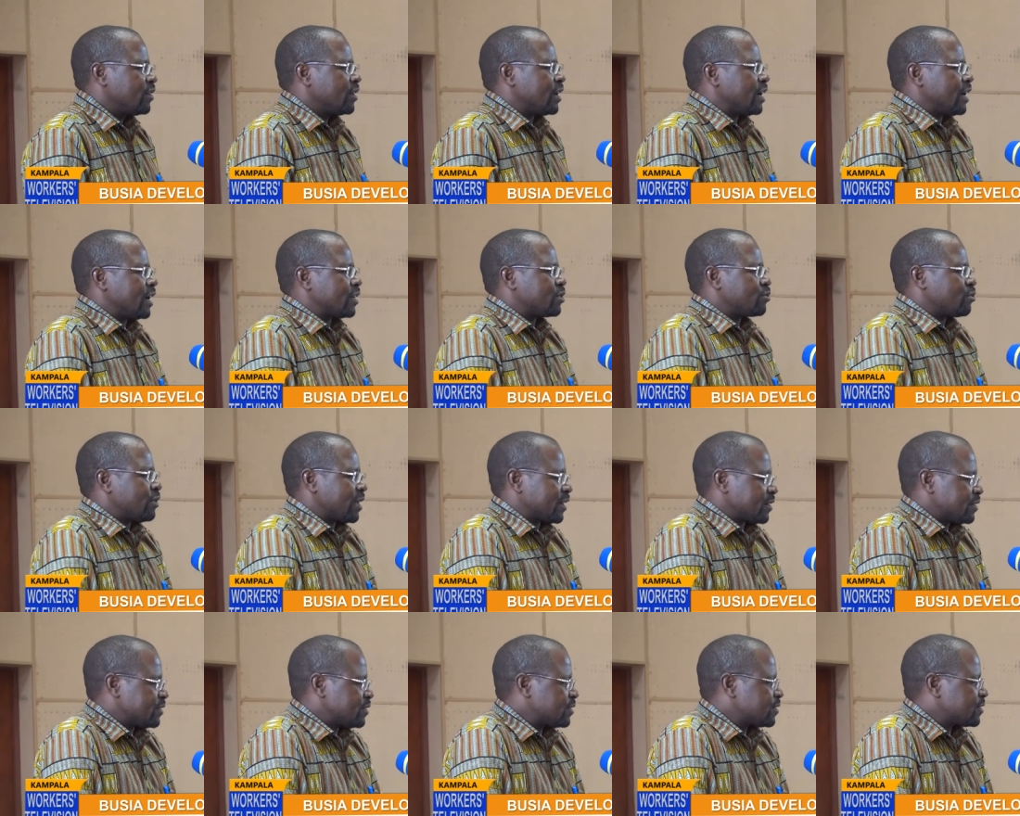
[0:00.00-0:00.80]
uh,
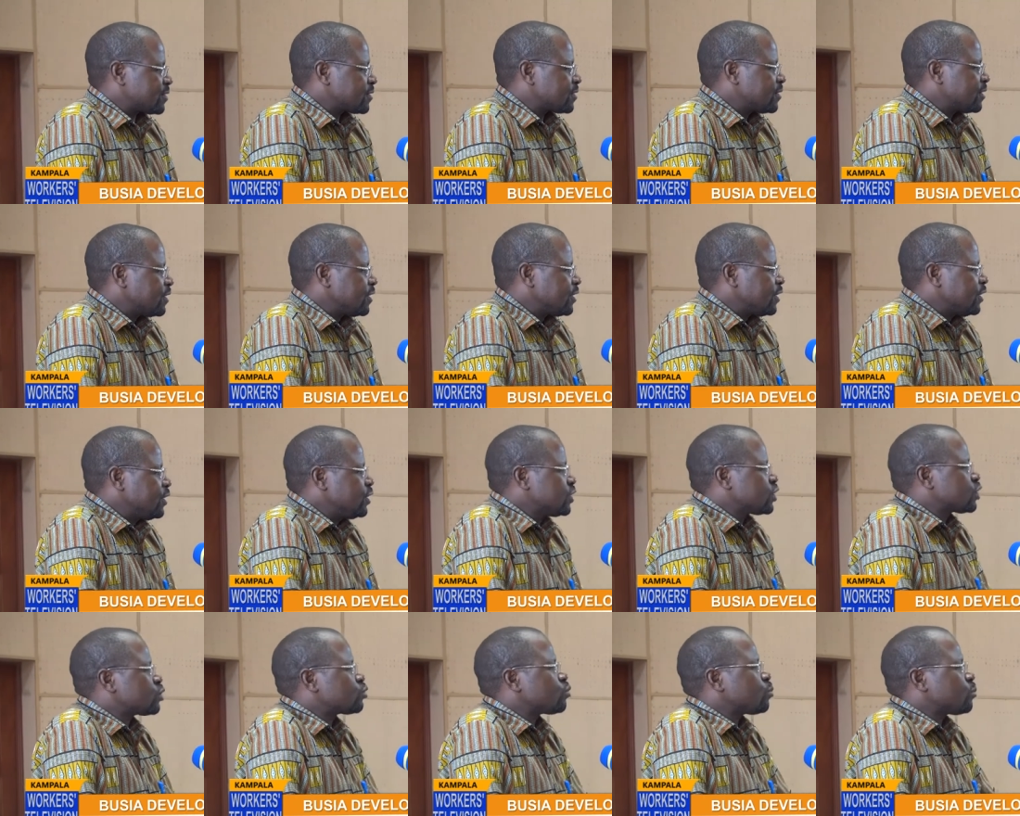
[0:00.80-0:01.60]
tourists
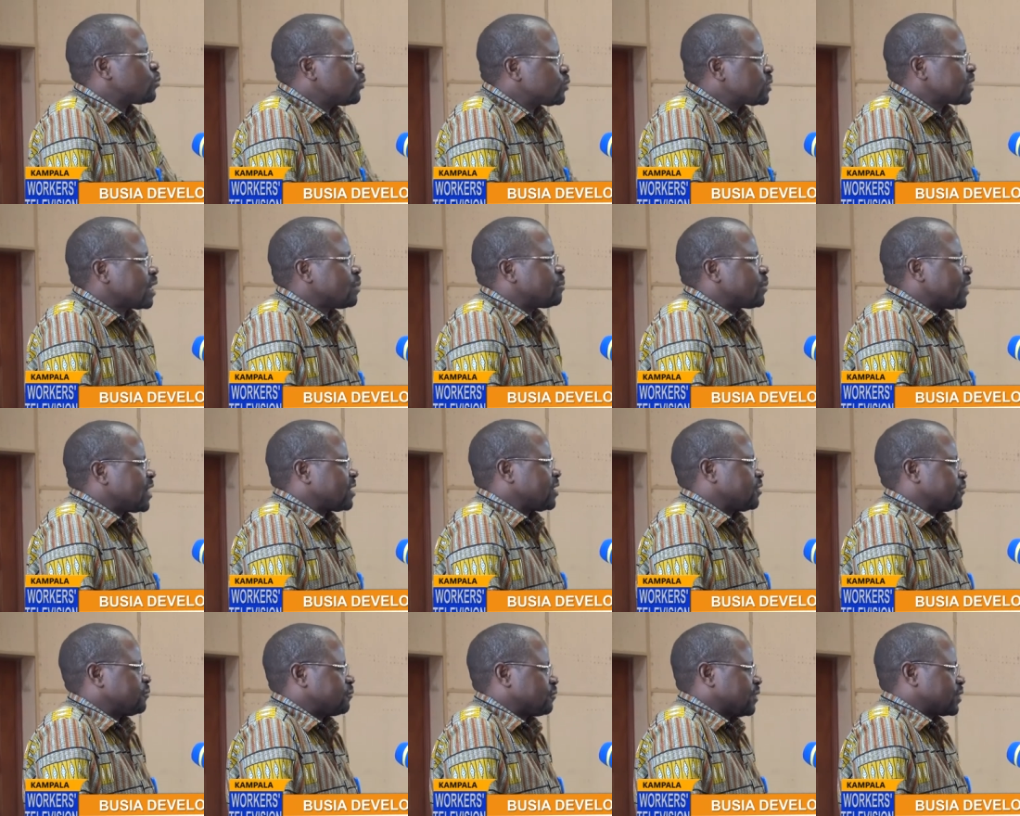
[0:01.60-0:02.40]
is to put up
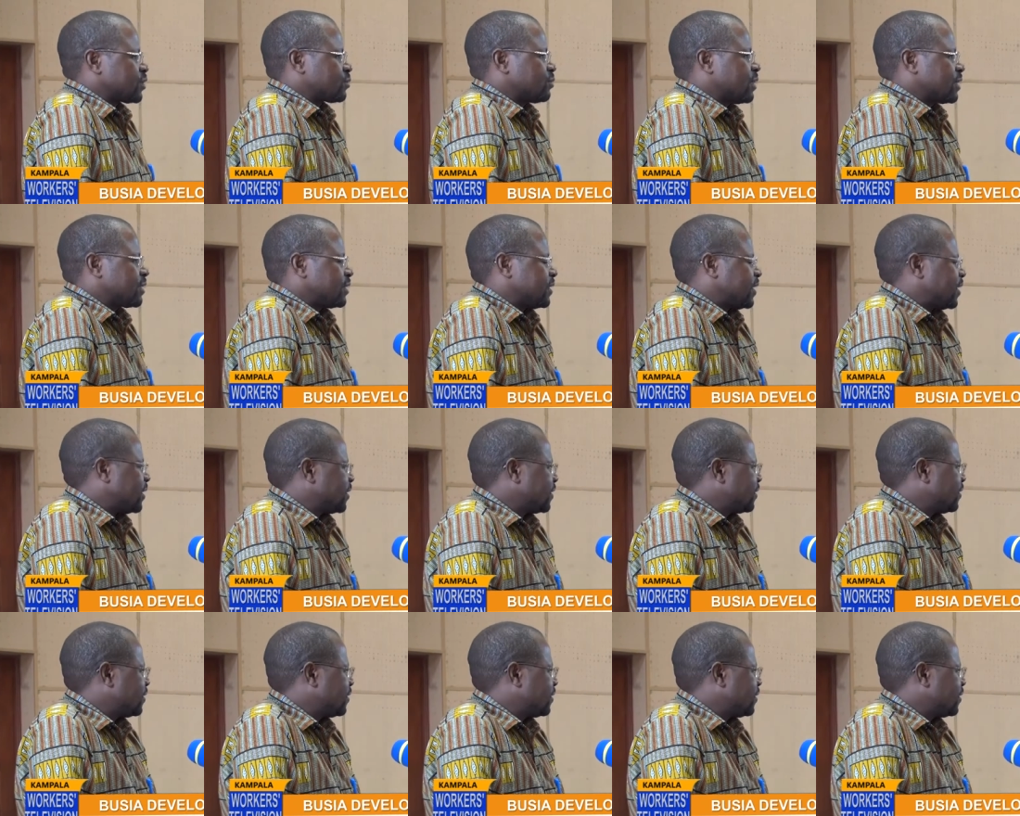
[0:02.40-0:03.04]
an infrastructure